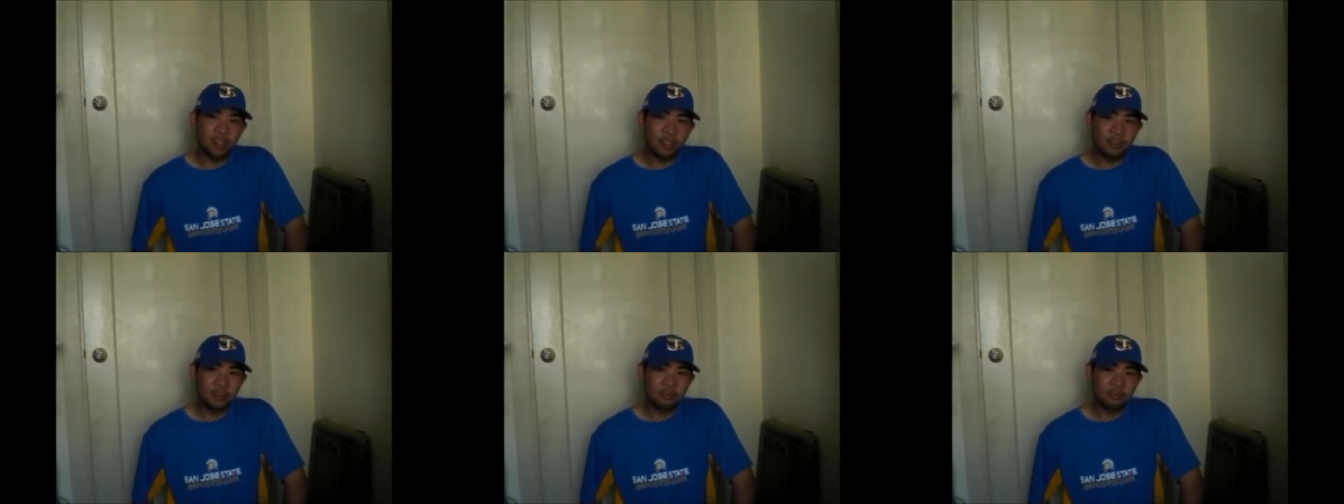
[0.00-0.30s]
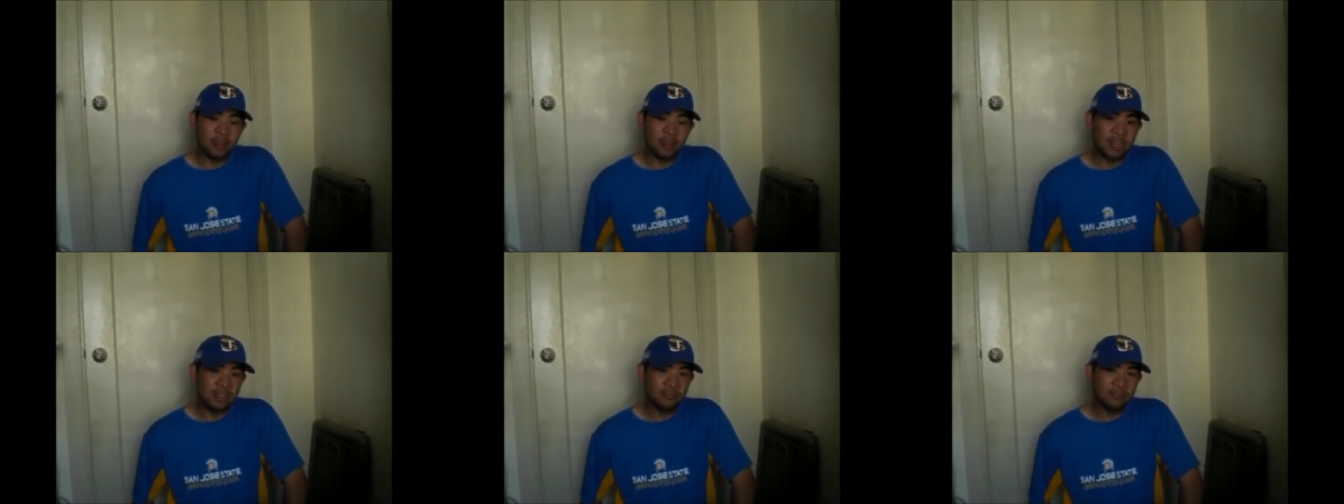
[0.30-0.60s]
and
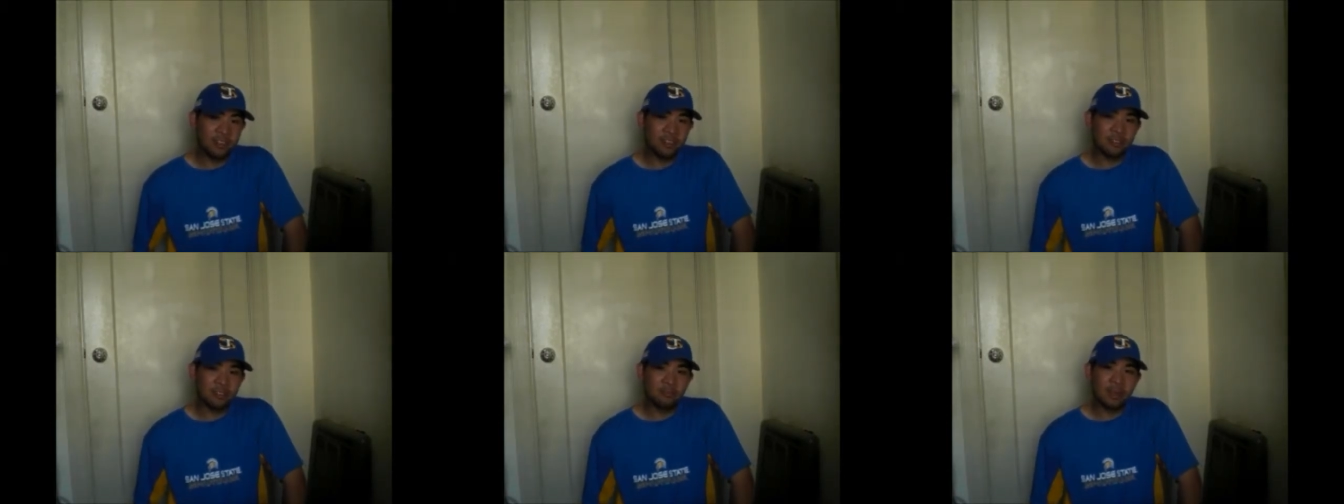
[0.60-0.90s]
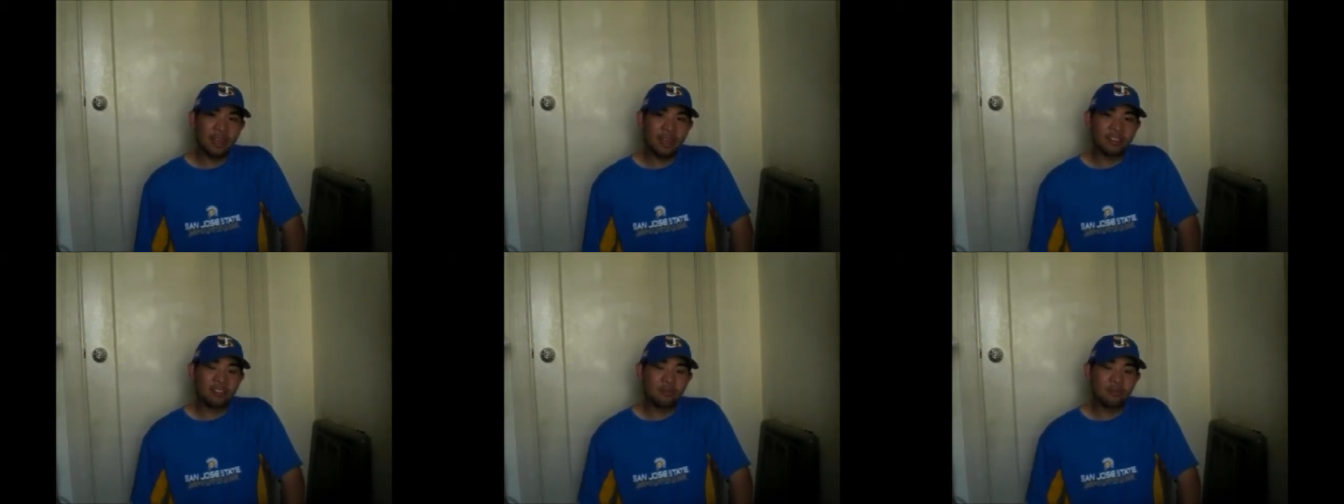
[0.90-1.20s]
Navy in
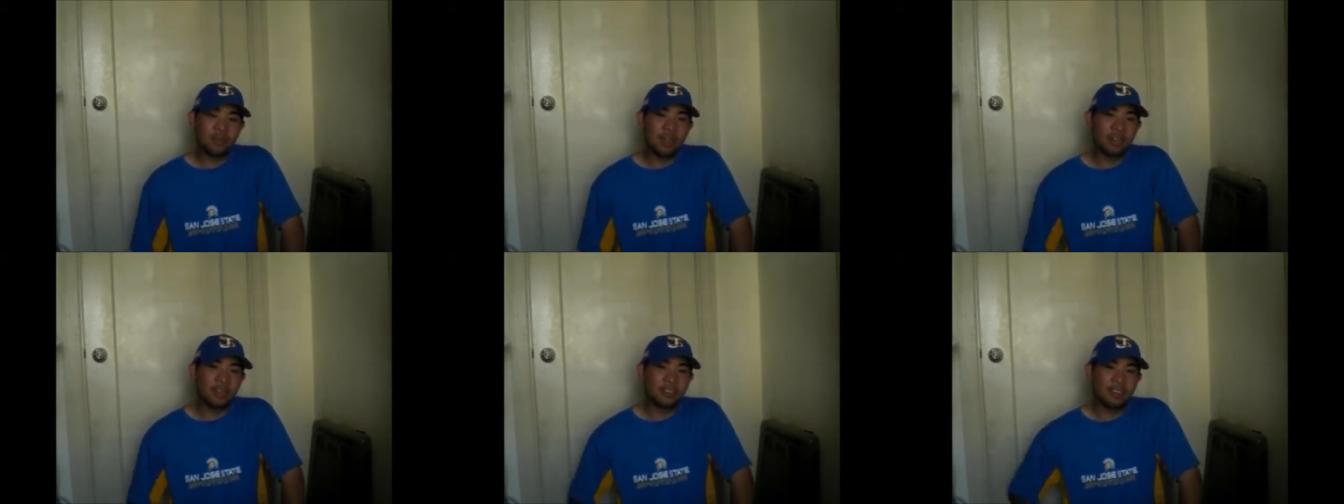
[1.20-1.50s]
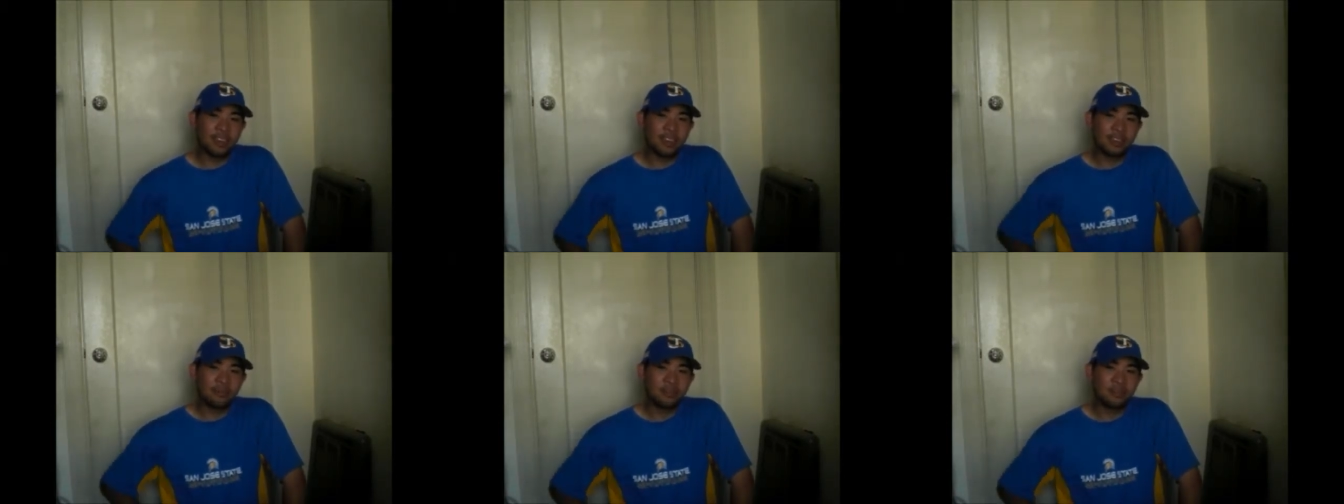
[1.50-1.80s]
back-to-back
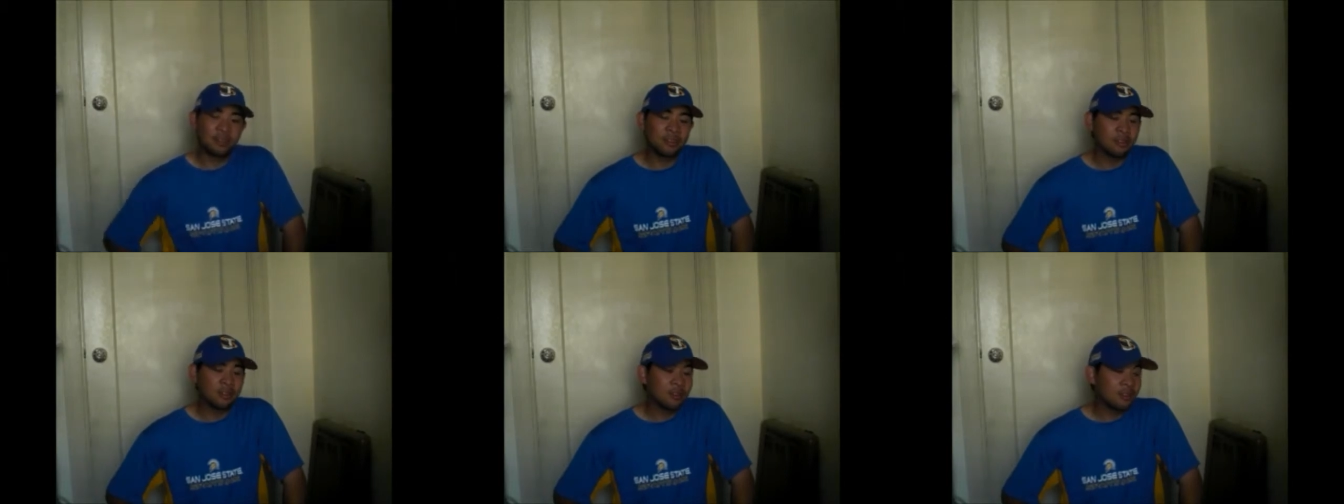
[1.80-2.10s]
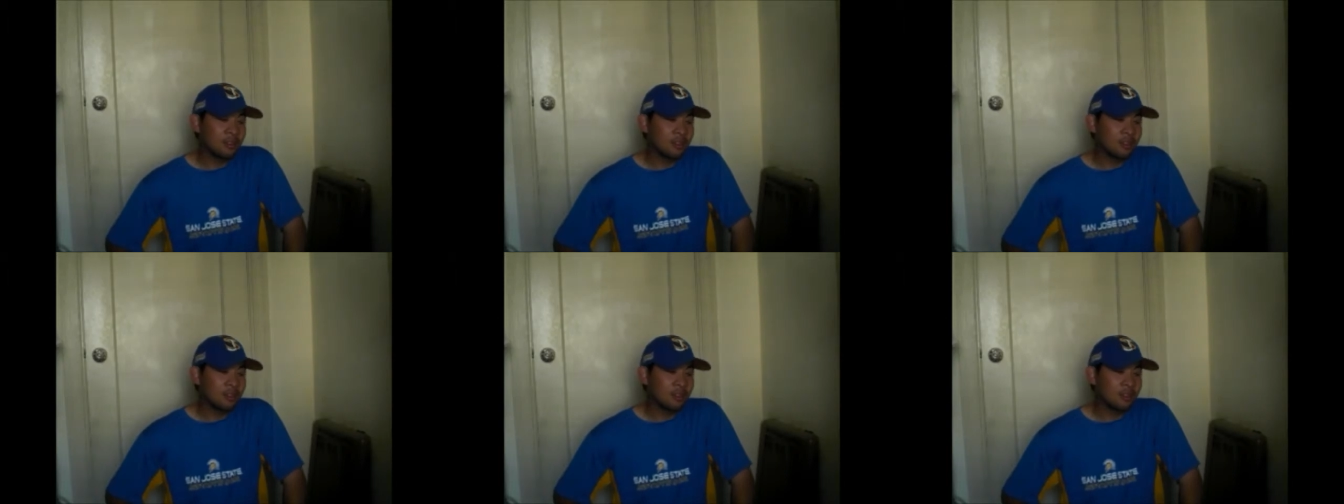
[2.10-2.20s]
games.